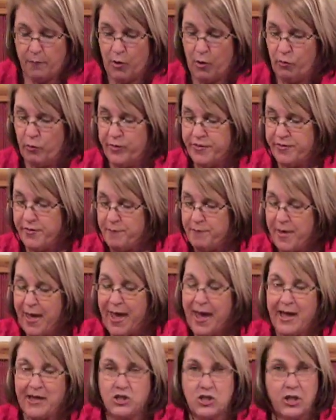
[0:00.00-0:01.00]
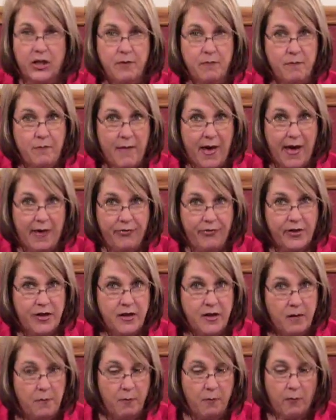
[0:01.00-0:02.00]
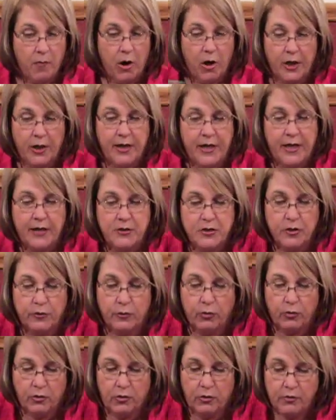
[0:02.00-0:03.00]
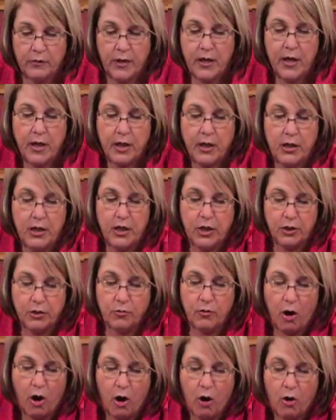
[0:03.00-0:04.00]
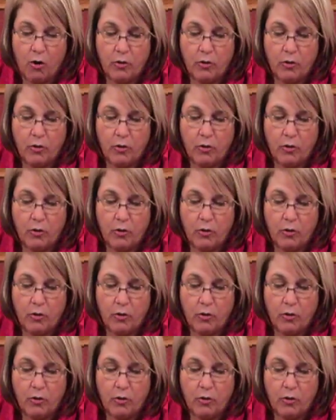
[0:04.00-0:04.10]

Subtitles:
But with the Magic Method marking tool, you